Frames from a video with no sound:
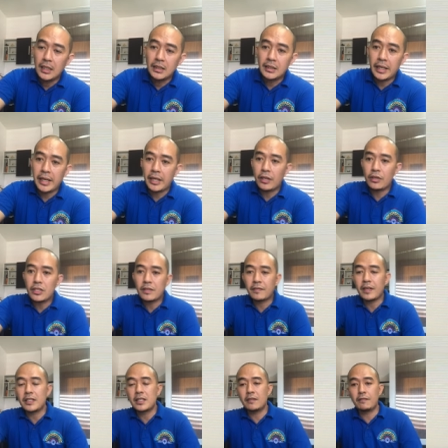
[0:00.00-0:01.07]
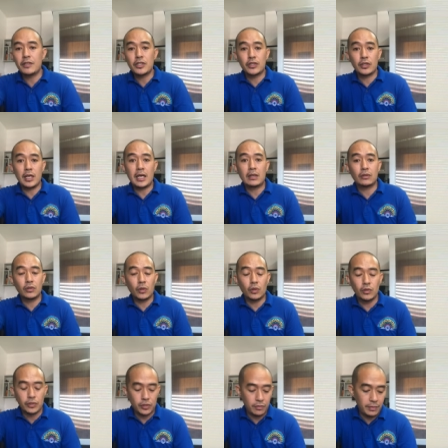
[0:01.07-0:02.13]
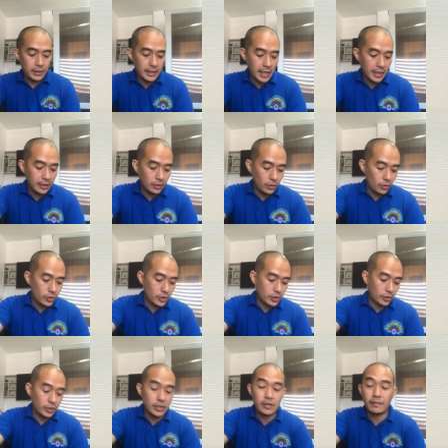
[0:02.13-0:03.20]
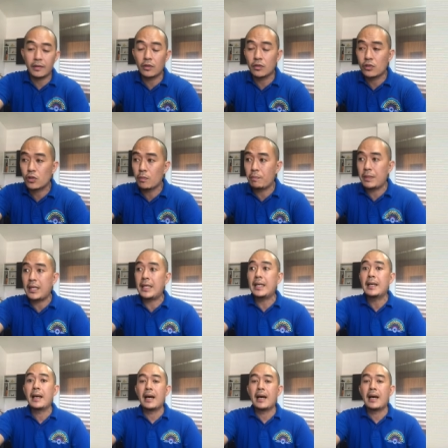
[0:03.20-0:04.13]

Tracheoesophageal fistula could also be diagnosed through esophagoscopy,